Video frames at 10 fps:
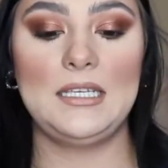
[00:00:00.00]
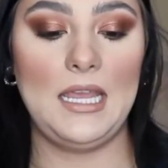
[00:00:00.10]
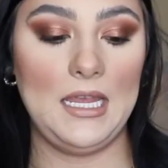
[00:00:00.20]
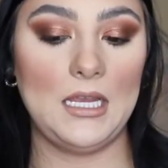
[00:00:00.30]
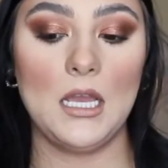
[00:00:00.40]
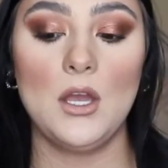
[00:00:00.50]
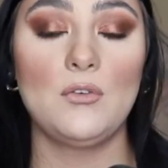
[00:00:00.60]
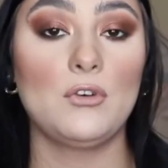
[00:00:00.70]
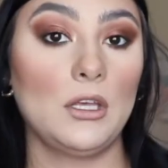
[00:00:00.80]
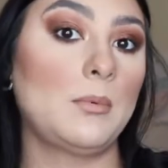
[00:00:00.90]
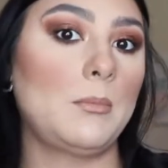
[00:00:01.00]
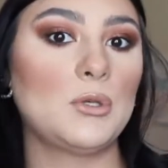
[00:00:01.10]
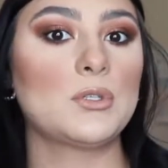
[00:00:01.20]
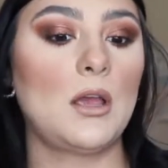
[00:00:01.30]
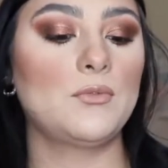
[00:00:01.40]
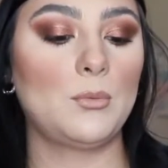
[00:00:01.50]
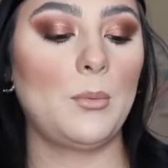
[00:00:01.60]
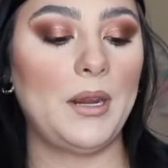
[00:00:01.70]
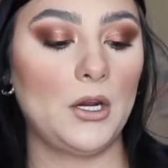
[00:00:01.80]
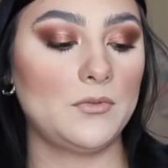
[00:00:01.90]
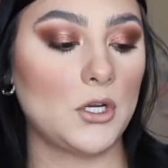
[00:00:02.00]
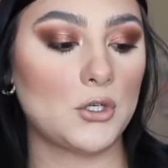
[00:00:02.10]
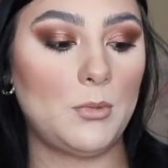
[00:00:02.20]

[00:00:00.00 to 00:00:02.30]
the cake for like my most comfortable pair of Dr.